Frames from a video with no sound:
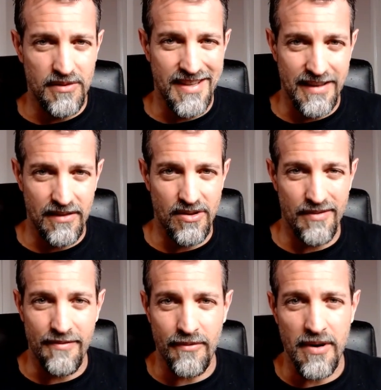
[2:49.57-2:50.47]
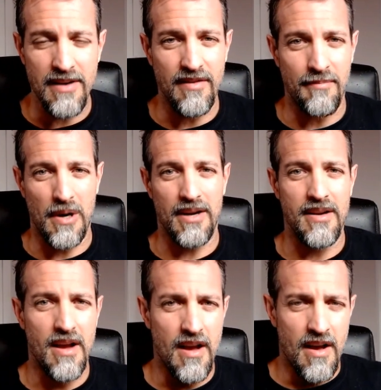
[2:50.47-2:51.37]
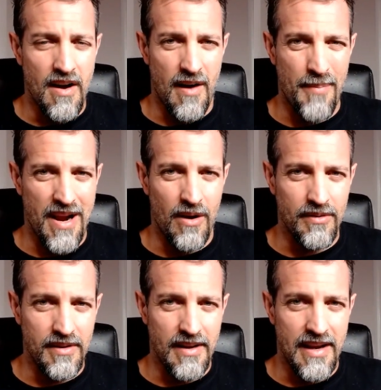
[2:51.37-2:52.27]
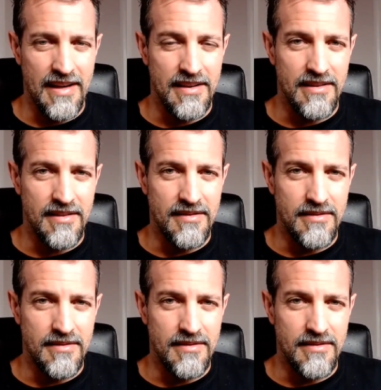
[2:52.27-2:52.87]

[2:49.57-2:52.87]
technician friend of mine about a